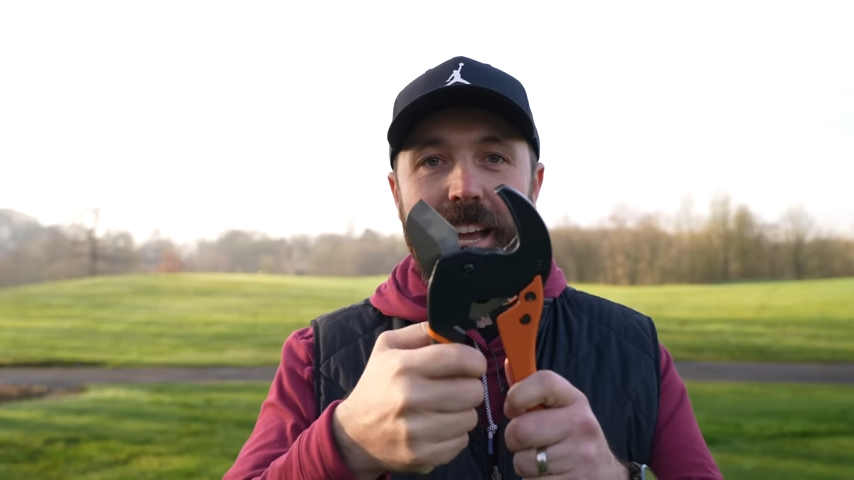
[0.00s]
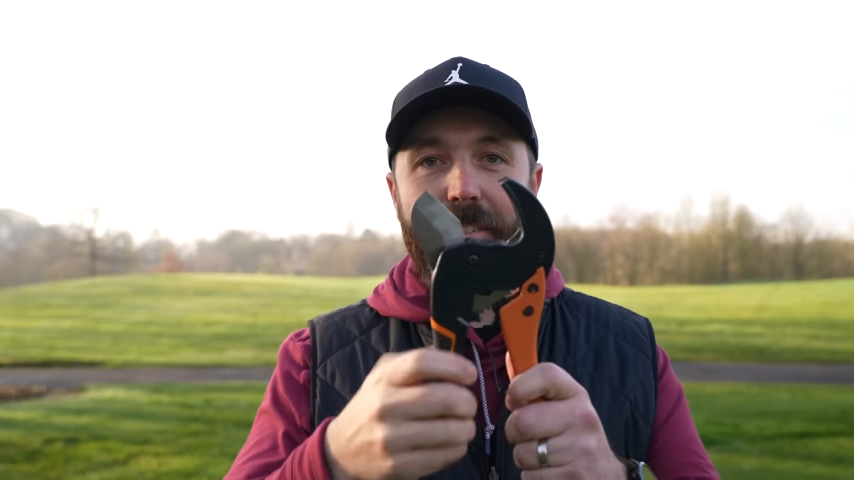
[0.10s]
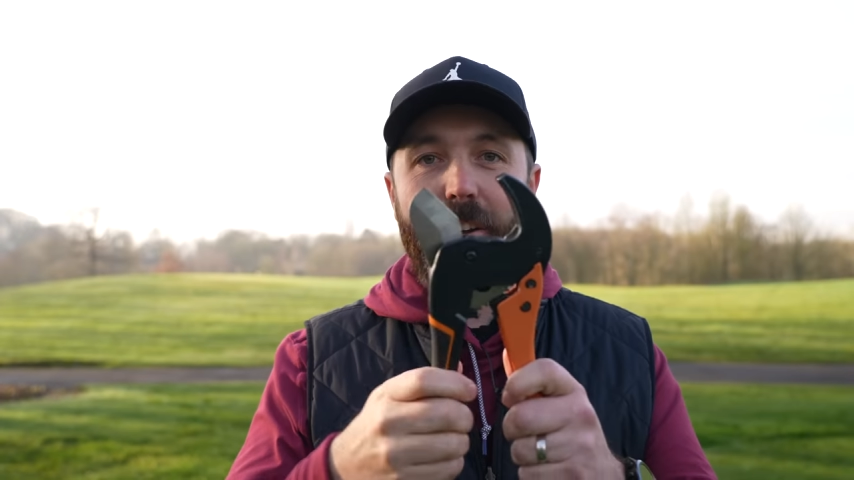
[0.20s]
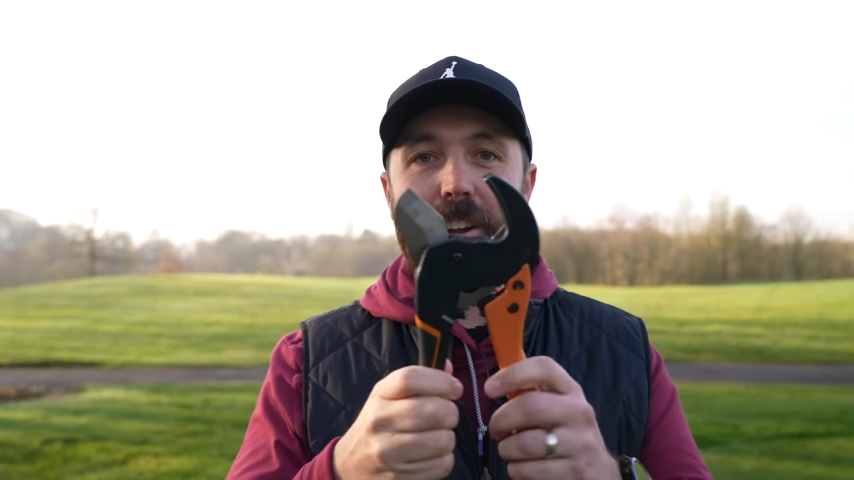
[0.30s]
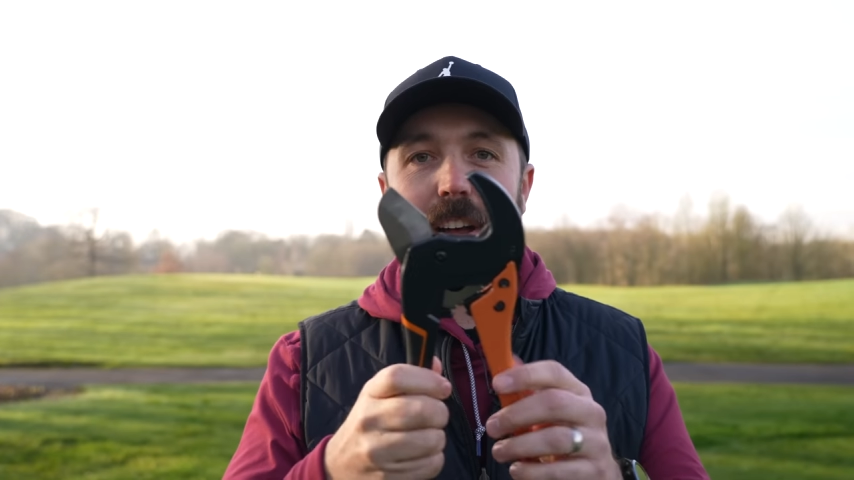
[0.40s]

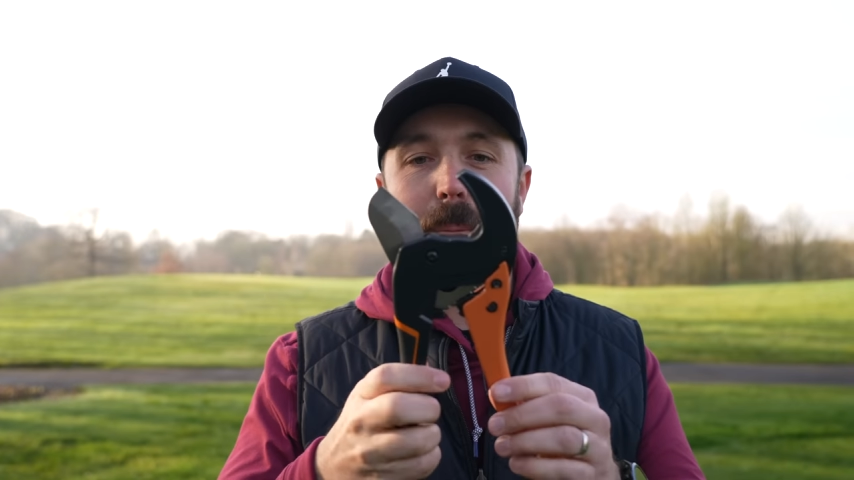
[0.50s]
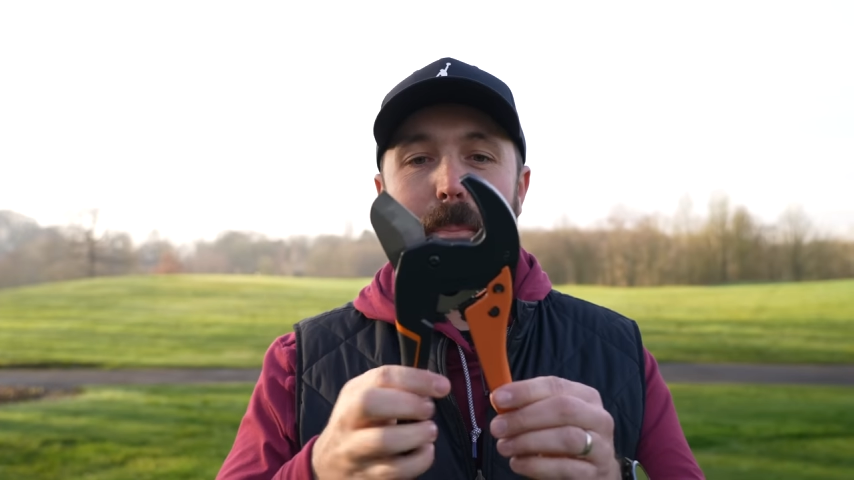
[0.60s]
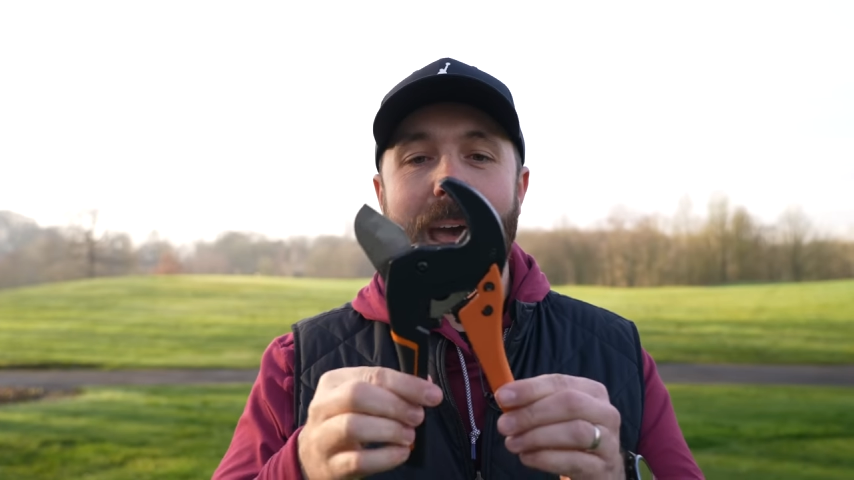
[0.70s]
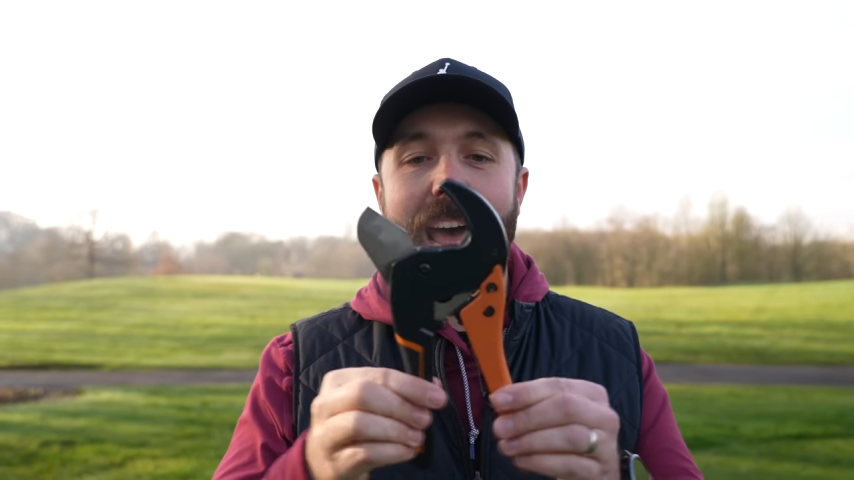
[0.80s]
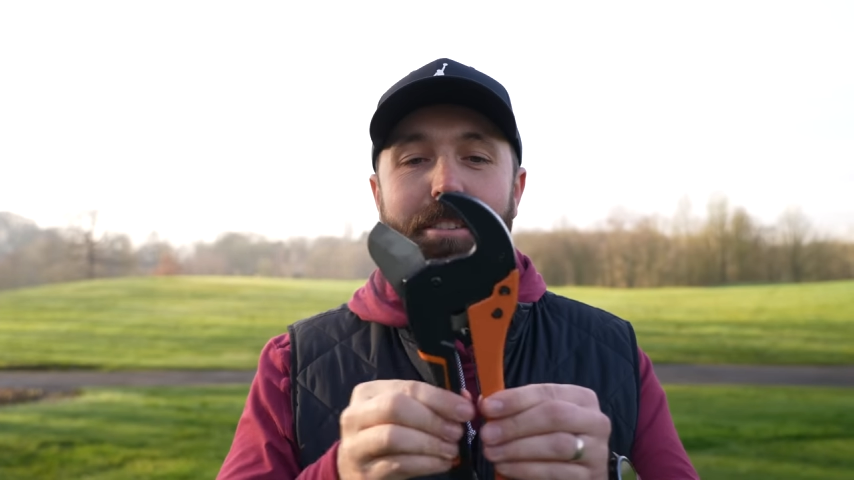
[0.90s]
I've got a
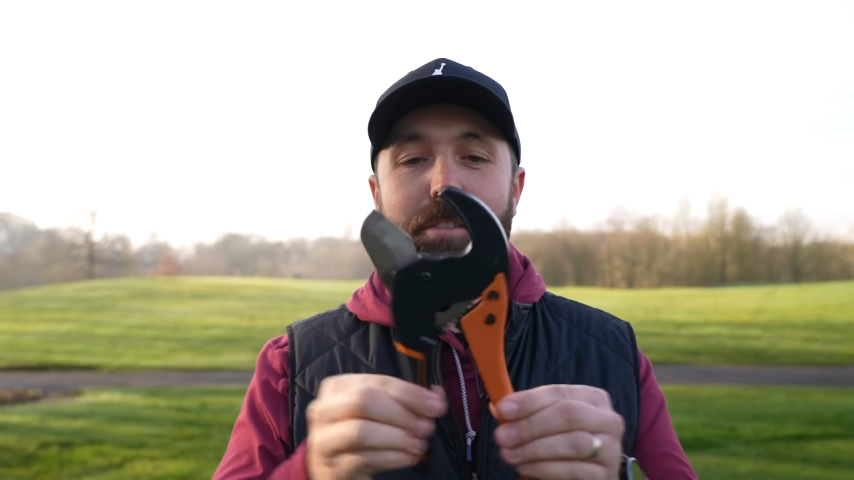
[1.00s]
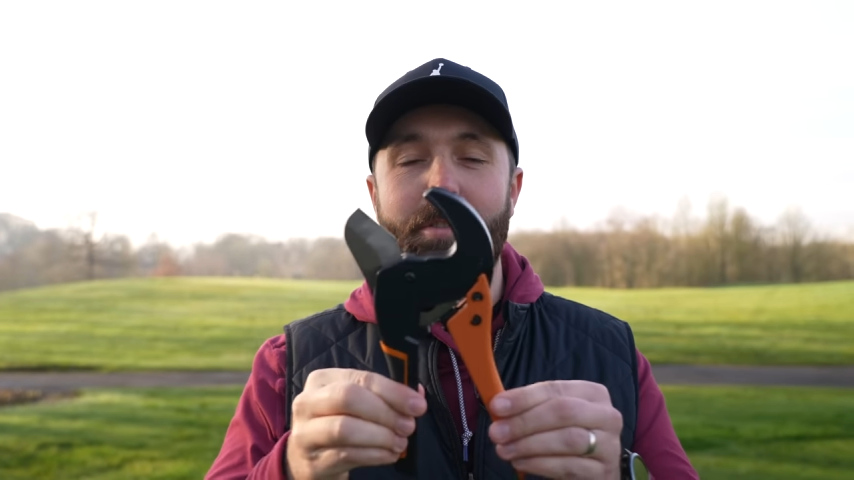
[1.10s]
pair of